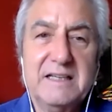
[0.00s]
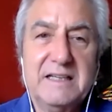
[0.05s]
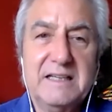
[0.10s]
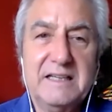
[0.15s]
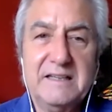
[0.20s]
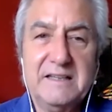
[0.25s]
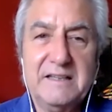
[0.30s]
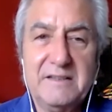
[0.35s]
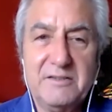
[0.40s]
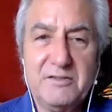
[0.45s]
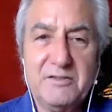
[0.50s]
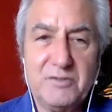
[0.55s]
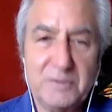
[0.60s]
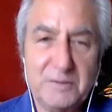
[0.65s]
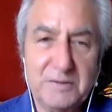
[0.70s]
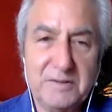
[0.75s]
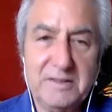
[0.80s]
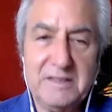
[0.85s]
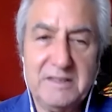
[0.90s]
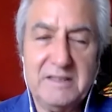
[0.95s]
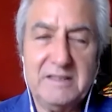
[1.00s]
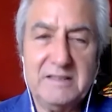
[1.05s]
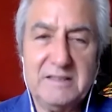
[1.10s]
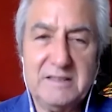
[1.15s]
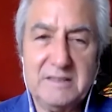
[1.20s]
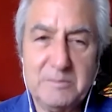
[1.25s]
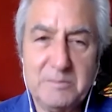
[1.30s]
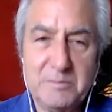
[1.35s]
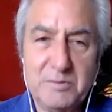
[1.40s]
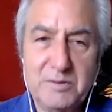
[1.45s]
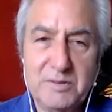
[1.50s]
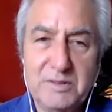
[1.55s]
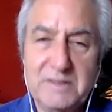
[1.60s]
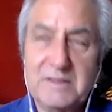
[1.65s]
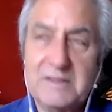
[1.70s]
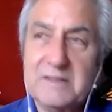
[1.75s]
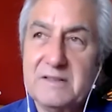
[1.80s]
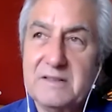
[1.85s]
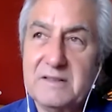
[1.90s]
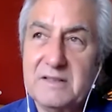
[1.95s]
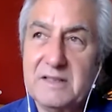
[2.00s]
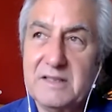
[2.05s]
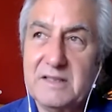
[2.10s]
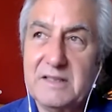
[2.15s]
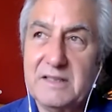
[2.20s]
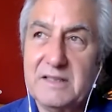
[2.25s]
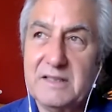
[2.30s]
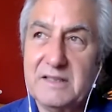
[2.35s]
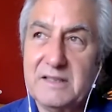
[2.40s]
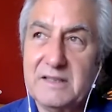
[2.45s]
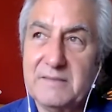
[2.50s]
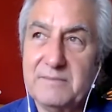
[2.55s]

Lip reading: he did certain things that put the